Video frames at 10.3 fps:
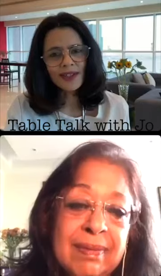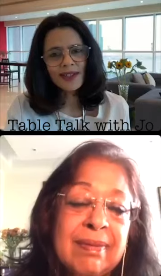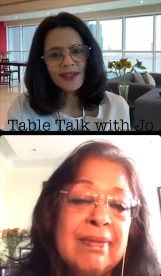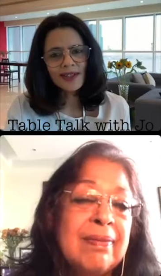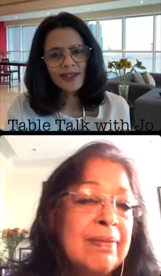
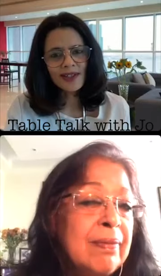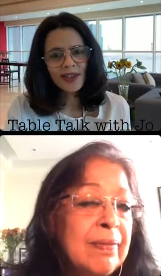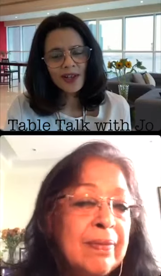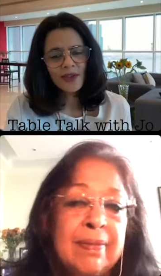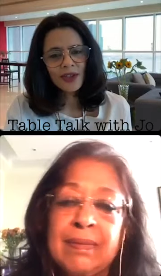Speaker 1: isn't it?
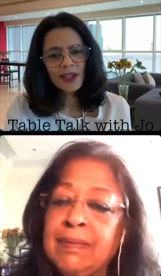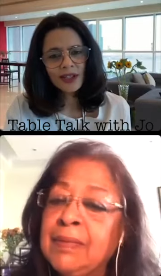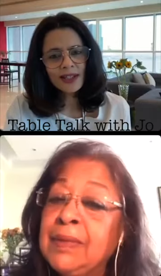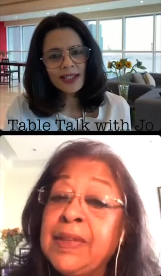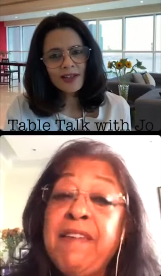
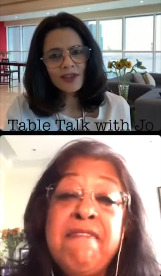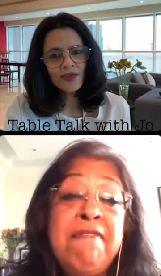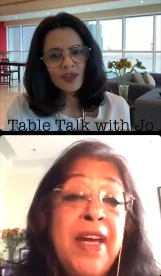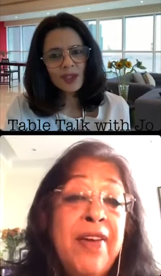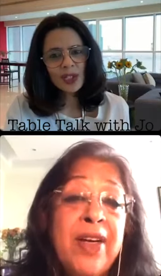Girls are the
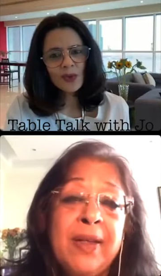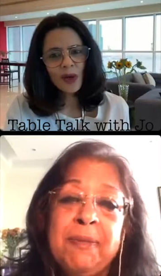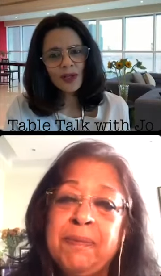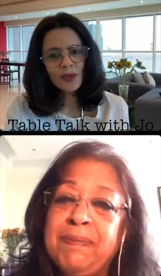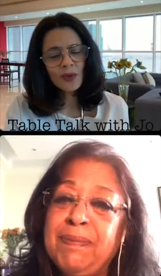first
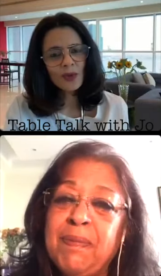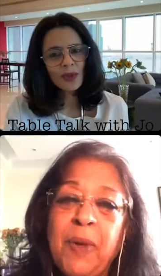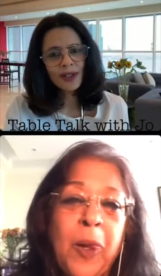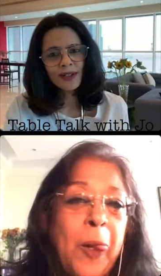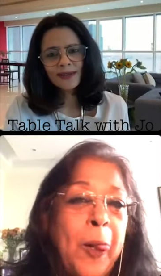one who
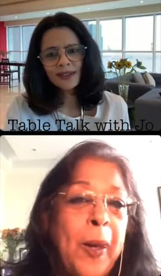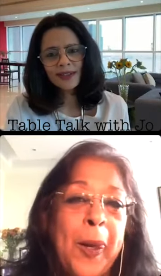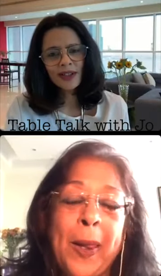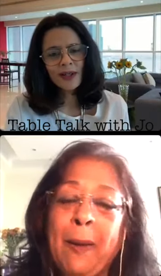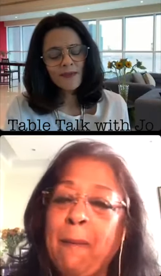are
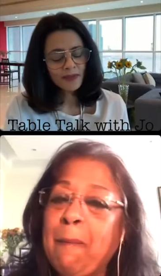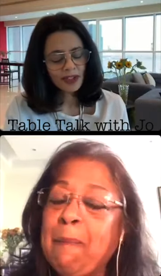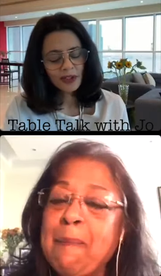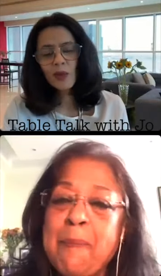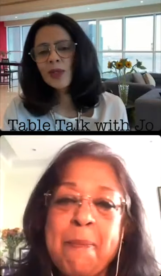
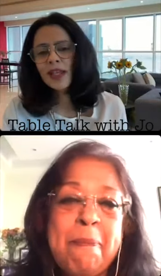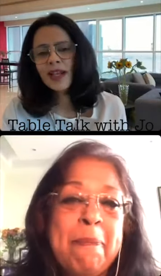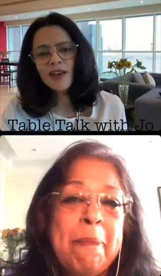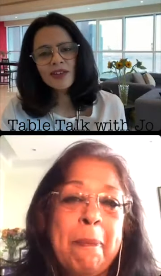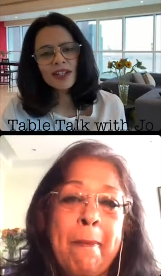losing
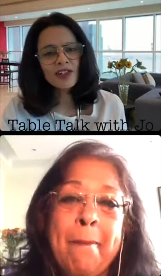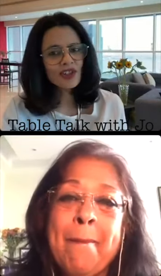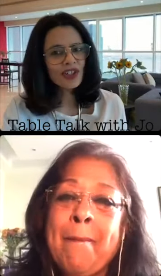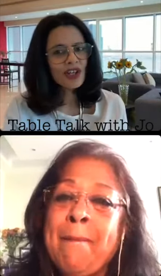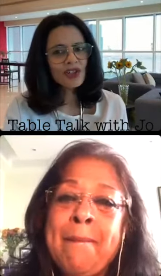out on
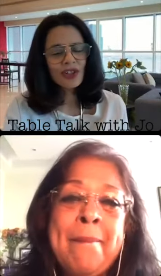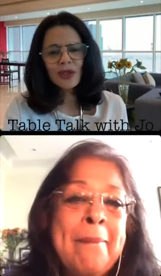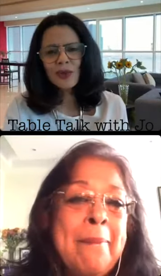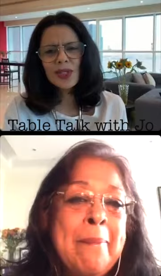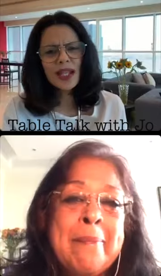education,
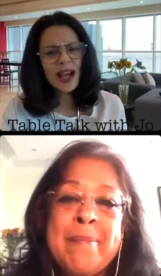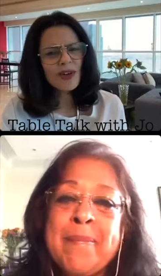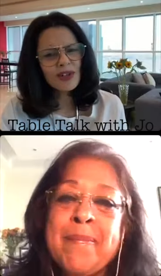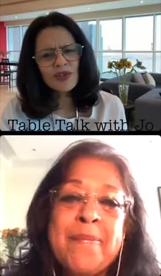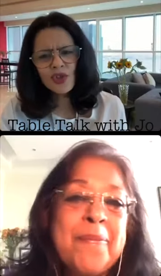losing
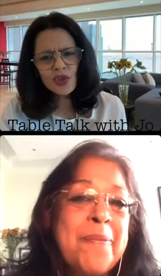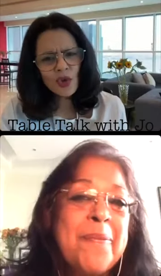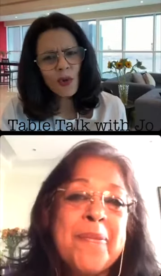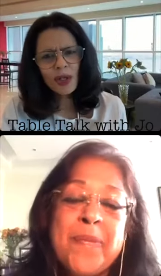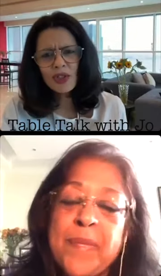out on
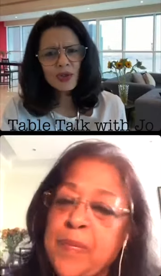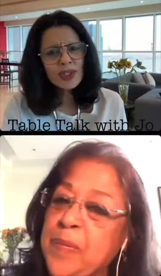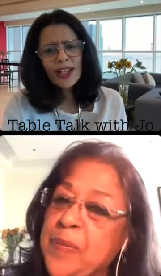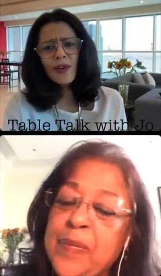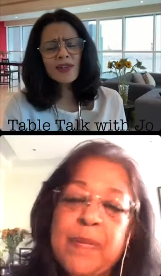so much,
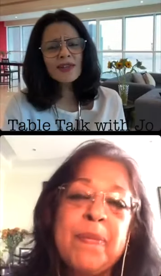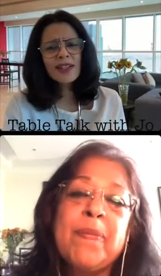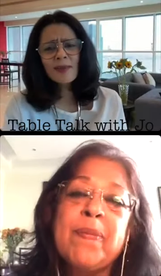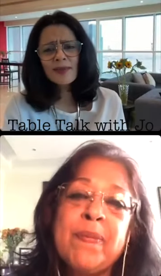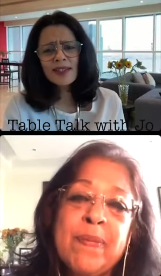losing out on
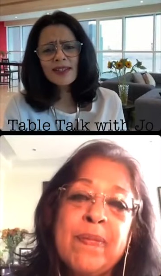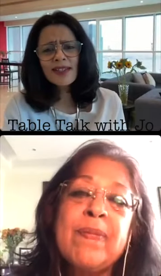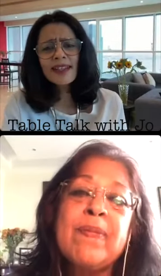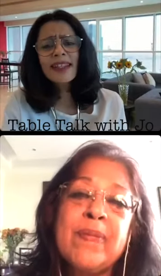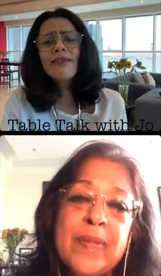some things
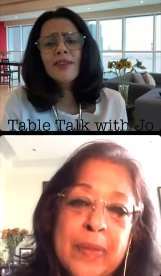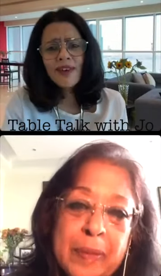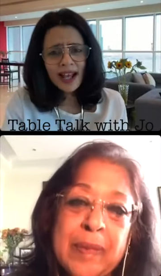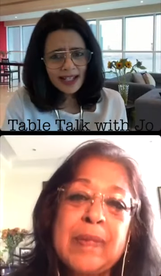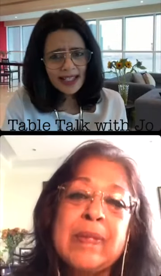like even
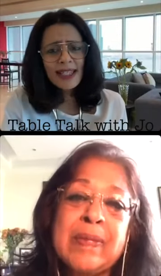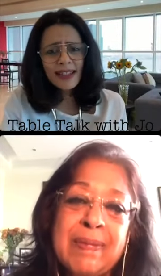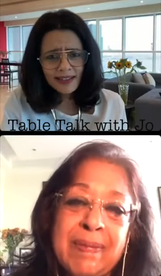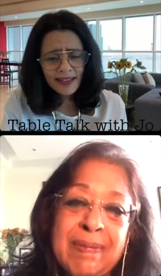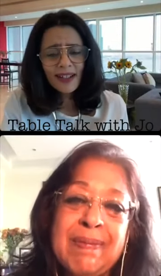
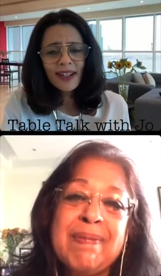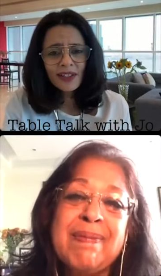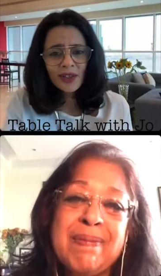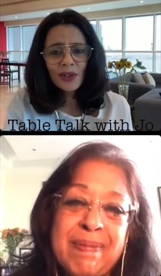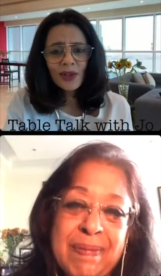vaccine.
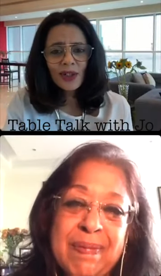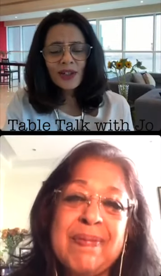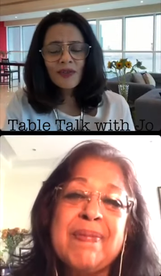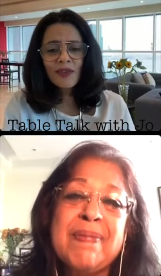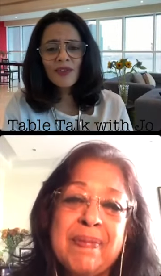You know,
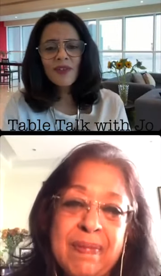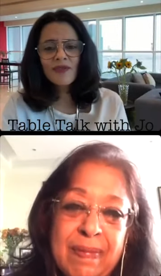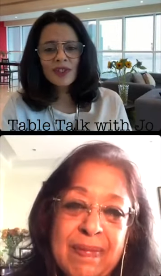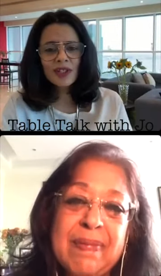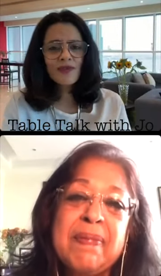if, if, if,
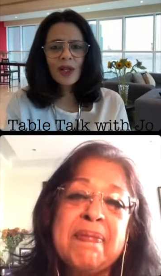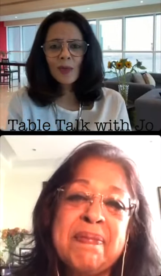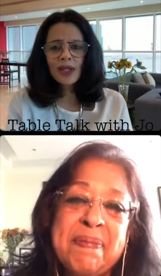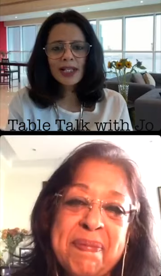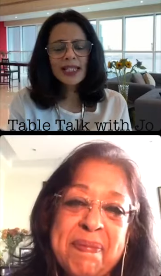if
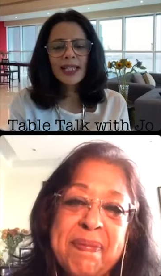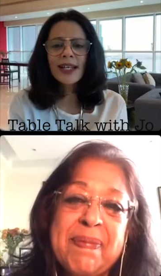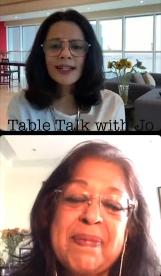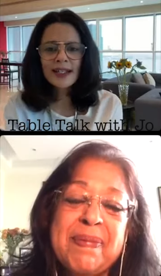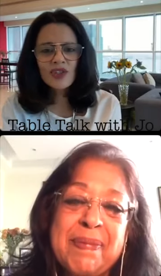someone has to
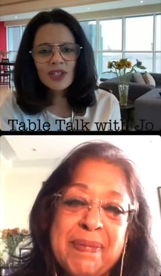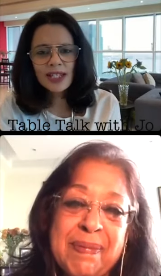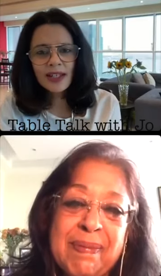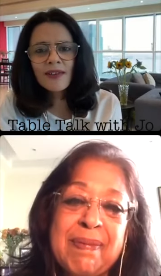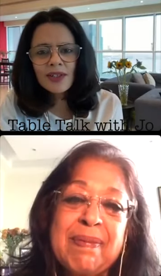get it, let's just
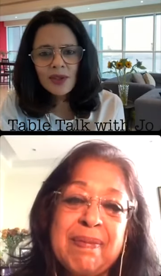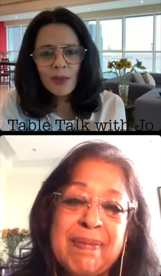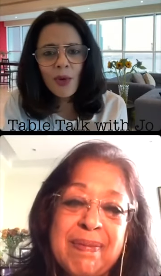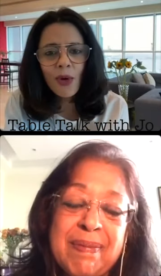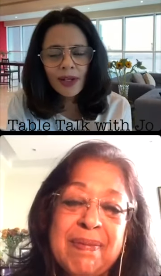get, give it to the
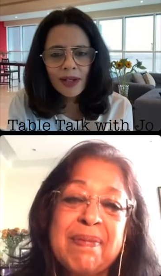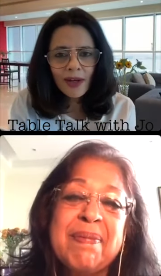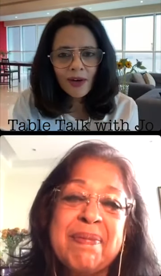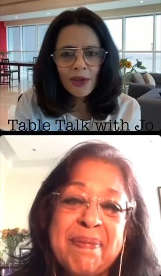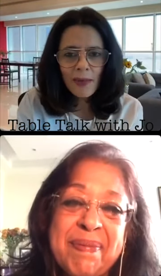boy
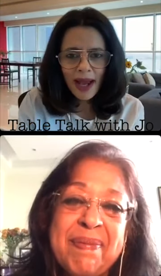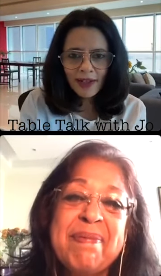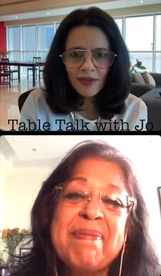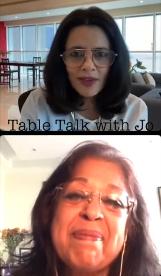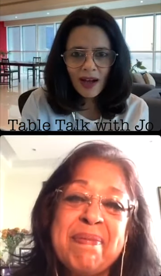or the man
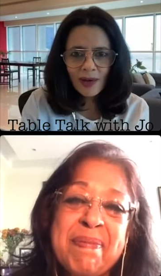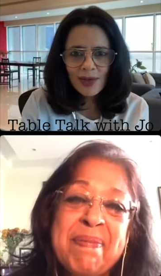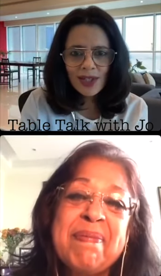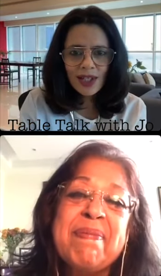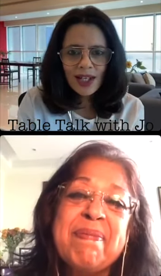of the house.